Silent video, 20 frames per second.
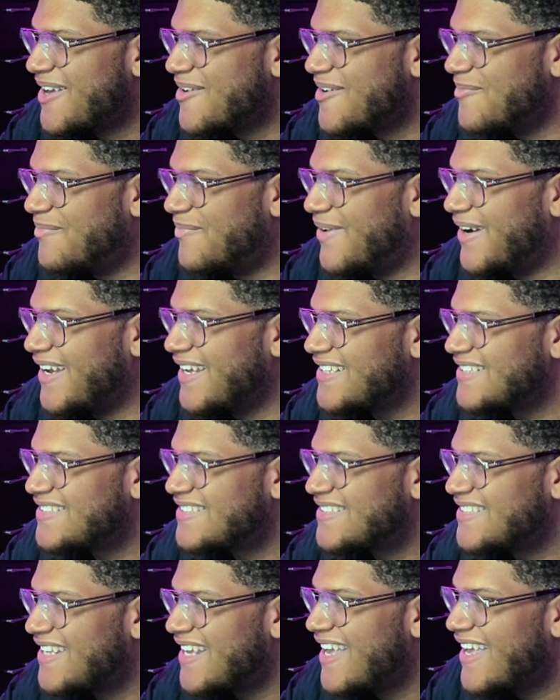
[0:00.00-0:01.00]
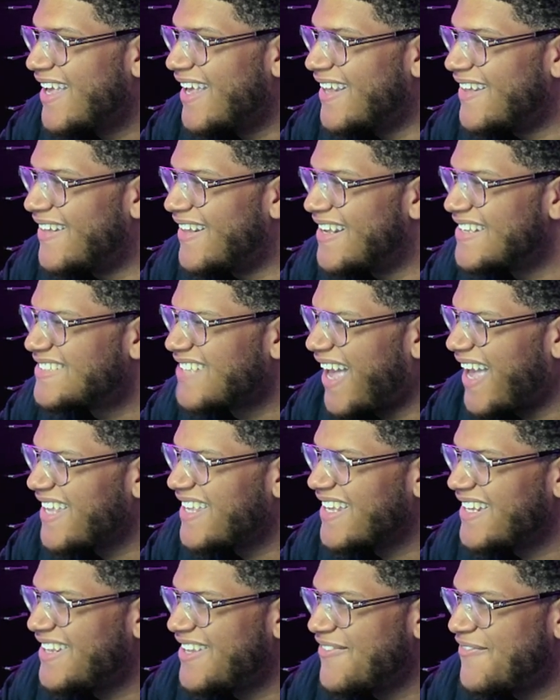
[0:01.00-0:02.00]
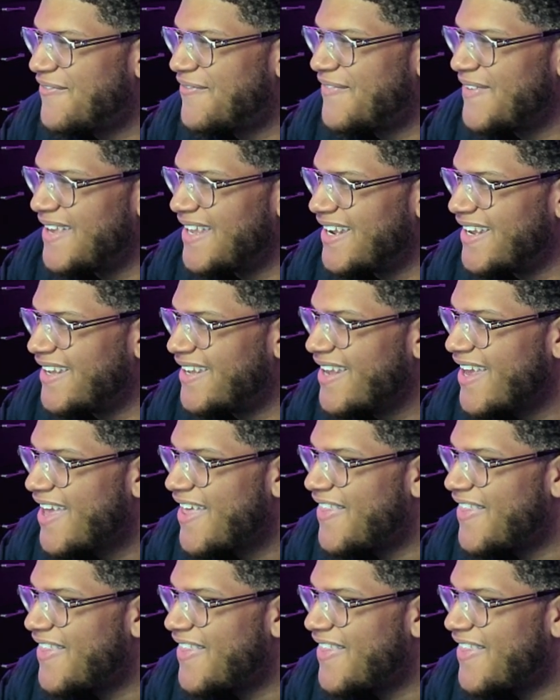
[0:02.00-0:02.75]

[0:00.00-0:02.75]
But unless I get defeated,